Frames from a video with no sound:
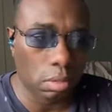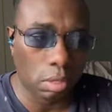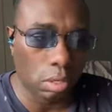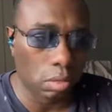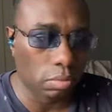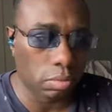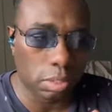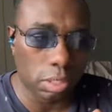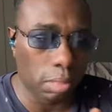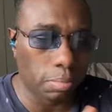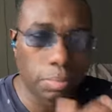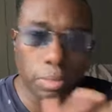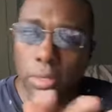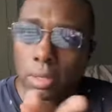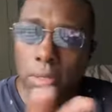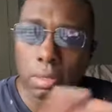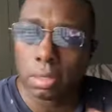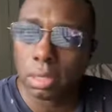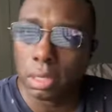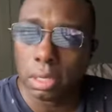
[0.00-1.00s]

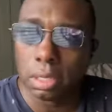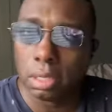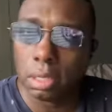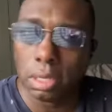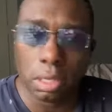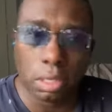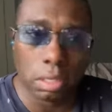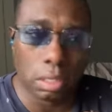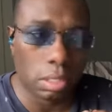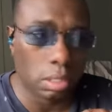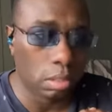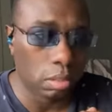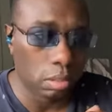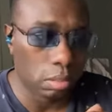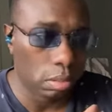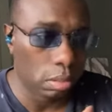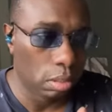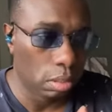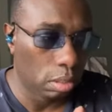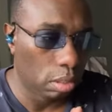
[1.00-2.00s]
supper, and
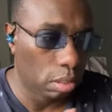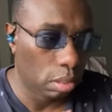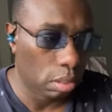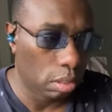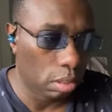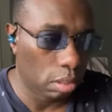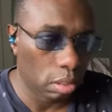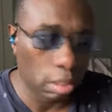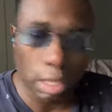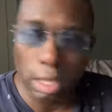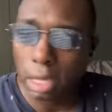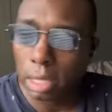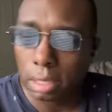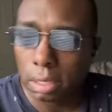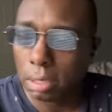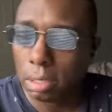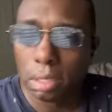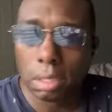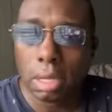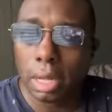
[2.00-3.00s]
yeah,
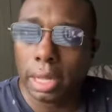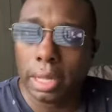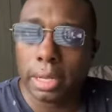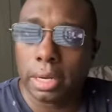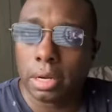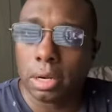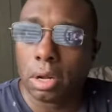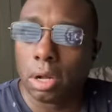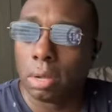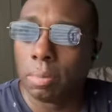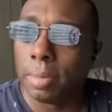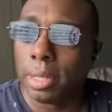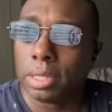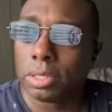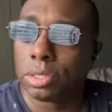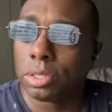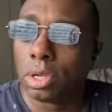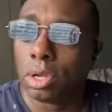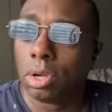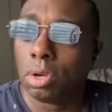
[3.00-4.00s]
I ate it all, man.
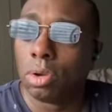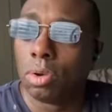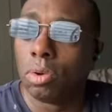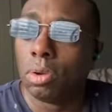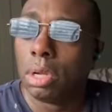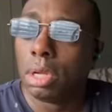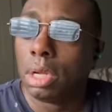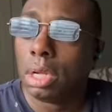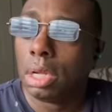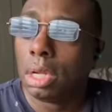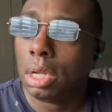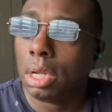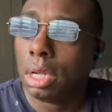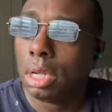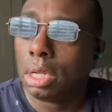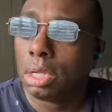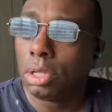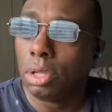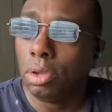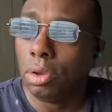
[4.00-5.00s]
So,
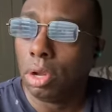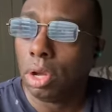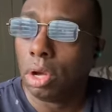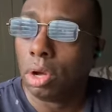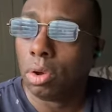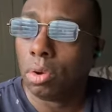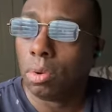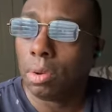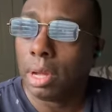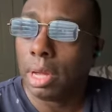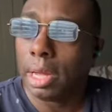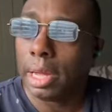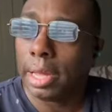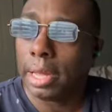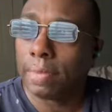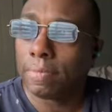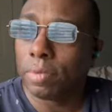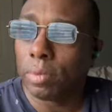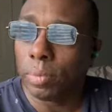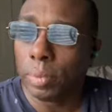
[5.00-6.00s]
I
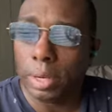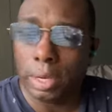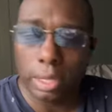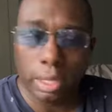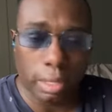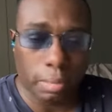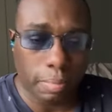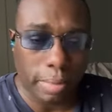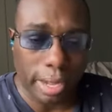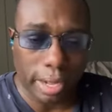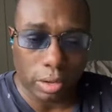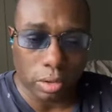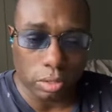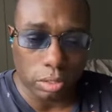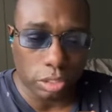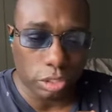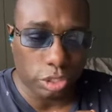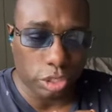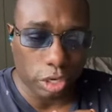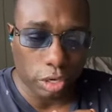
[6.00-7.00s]
have to really get back on
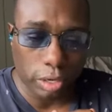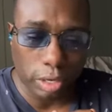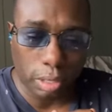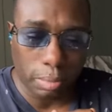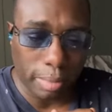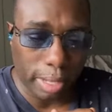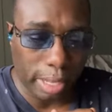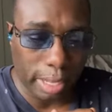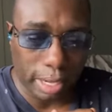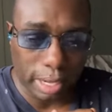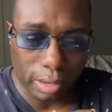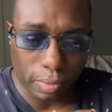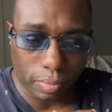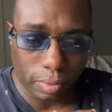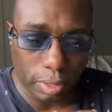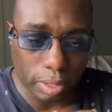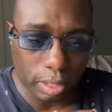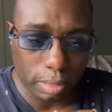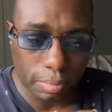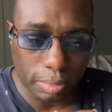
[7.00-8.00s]
the journey, man. I've
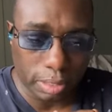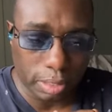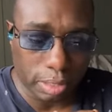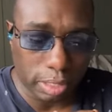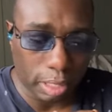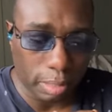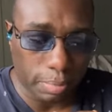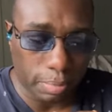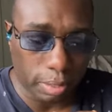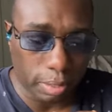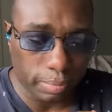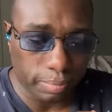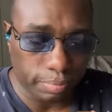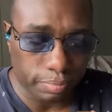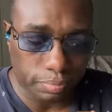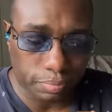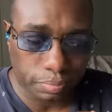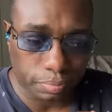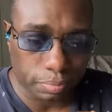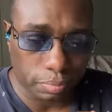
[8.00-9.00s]
really been slipping,
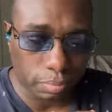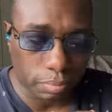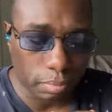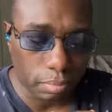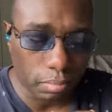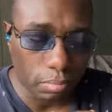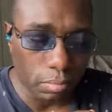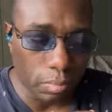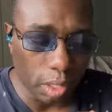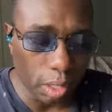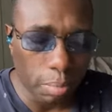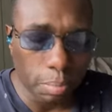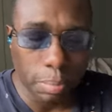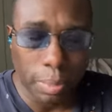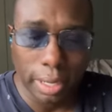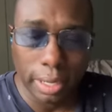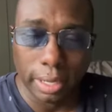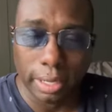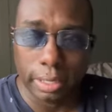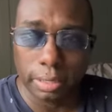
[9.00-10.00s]

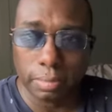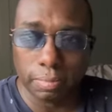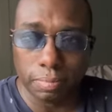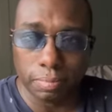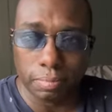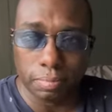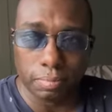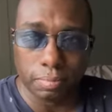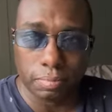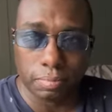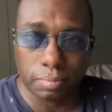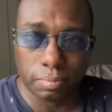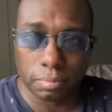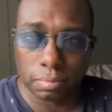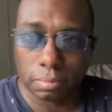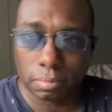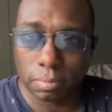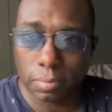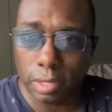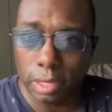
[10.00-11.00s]
but
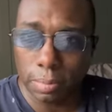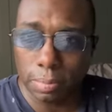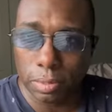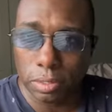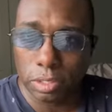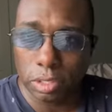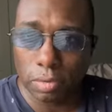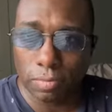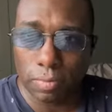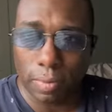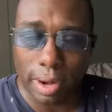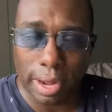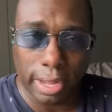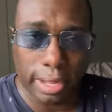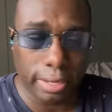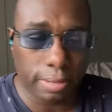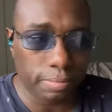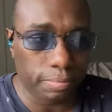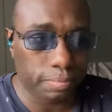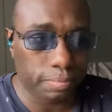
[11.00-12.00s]
keep yourself right.